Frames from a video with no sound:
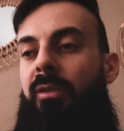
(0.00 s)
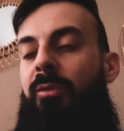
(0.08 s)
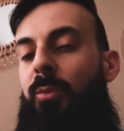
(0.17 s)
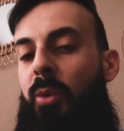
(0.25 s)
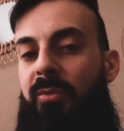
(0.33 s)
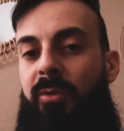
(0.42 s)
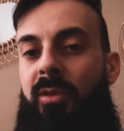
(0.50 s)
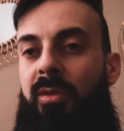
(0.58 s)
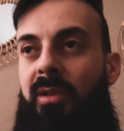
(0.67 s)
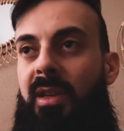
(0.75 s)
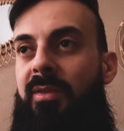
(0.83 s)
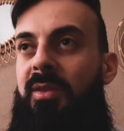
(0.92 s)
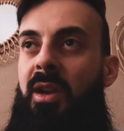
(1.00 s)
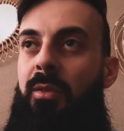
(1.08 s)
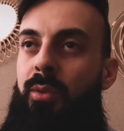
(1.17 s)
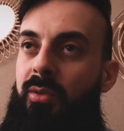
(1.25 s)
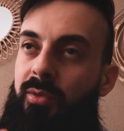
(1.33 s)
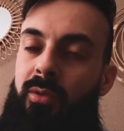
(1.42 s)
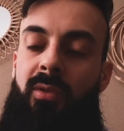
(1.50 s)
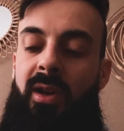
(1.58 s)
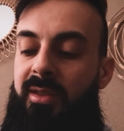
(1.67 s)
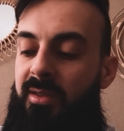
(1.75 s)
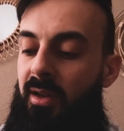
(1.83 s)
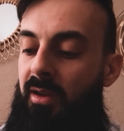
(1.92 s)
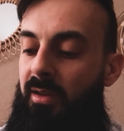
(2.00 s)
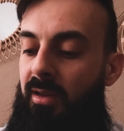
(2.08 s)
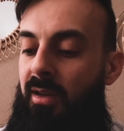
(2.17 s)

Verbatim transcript: one for the left side, one for the right side.